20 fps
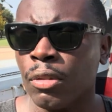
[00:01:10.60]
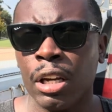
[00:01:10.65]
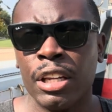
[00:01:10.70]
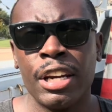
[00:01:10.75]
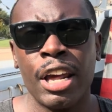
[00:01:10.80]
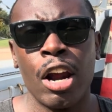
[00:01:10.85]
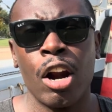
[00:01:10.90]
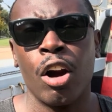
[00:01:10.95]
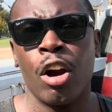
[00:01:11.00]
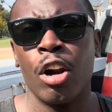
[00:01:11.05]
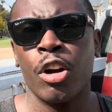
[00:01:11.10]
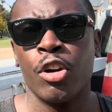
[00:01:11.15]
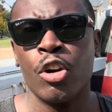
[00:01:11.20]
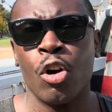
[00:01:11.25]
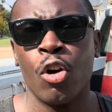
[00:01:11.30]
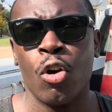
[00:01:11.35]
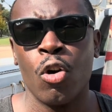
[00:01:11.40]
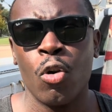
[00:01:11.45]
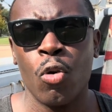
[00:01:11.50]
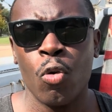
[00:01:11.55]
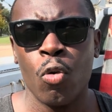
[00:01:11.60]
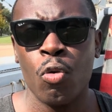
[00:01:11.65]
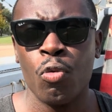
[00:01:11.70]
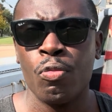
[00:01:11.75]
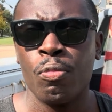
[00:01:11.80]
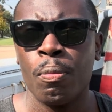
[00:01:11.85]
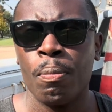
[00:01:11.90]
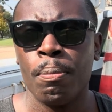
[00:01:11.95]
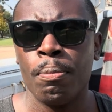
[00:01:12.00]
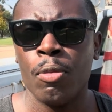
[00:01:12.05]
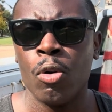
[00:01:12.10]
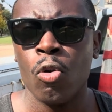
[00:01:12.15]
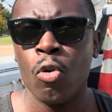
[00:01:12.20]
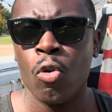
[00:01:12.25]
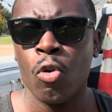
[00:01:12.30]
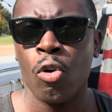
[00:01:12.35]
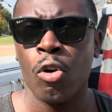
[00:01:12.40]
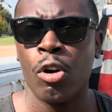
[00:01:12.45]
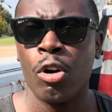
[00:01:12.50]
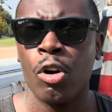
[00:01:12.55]
There are no
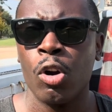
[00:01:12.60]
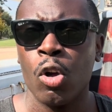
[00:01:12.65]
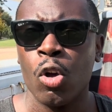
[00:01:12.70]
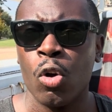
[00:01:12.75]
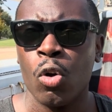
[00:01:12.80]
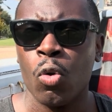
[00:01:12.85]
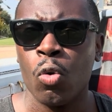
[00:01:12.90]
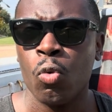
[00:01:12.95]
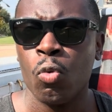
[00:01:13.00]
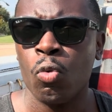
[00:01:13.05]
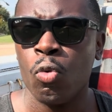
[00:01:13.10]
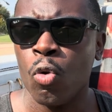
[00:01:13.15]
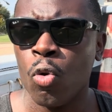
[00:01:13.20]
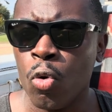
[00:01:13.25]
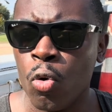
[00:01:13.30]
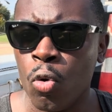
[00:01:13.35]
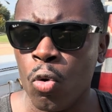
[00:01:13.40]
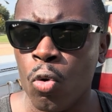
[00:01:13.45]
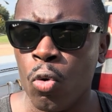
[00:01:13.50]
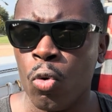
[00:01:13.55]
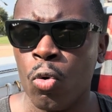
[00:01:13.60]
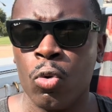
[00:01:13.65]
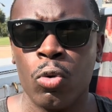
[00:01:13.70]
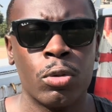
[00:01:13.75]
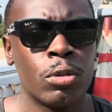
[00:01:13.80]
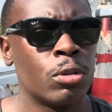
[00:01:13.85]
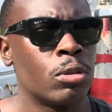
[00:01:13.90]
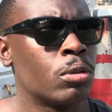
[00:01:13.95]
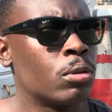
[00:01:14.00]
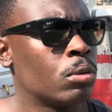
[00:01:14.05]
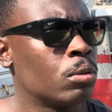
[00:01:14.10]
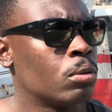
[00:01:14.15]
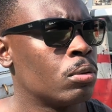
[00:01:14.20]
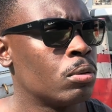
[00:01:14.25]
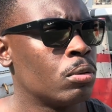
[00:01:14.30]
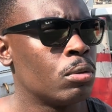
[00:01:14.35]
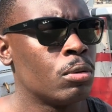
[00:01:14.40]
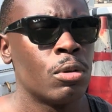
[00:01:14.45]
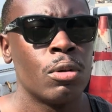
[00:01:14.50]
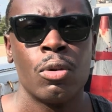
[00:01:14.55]
more rules.
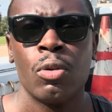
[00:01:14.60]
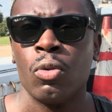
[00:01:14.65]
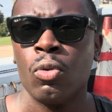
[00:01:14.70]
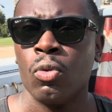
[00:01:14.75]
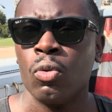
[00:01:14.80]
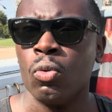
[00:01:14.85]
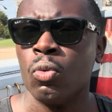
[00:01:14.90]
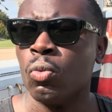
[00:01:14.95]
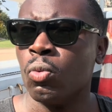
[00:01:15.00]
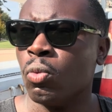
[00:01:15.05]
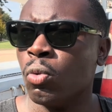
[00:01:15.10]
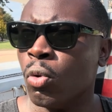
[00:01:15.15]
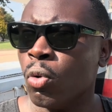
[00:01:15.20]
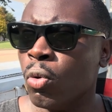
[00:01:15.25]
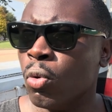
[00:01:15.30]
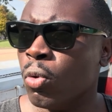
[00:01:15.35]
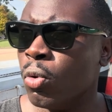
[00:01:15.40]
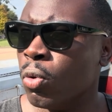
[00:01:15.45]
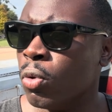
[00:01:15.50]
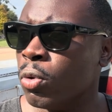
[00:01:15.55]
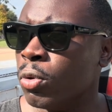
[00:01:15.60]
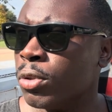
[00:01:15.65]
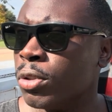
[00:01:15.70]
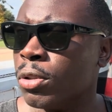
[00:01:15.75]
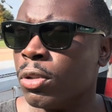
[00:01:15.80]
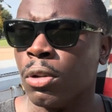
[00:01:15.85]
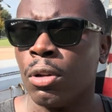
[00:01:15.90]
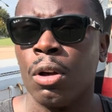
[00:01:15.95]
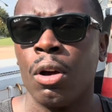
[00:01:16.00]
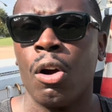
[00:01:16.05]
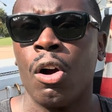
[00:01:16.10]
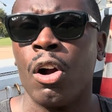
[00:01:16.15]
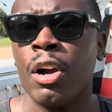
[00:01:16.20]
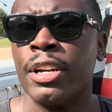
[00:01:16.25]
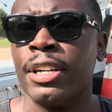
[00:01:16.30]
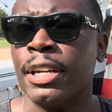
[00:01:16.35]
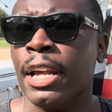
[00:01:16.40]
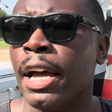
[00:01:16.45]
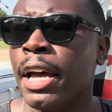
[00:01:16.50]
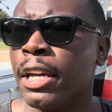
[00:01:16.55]
Rules are
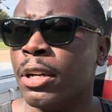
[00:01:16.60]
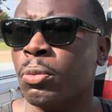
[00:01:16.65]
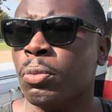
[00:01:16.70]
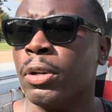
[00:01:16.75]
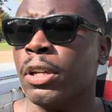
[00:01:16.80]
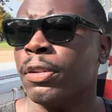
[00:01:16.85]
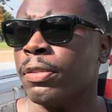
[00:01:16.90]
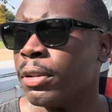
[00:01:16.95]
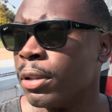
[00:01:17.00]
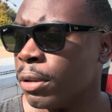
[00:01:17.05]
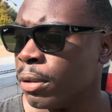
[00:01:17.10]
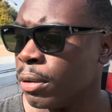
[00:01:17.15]
done with.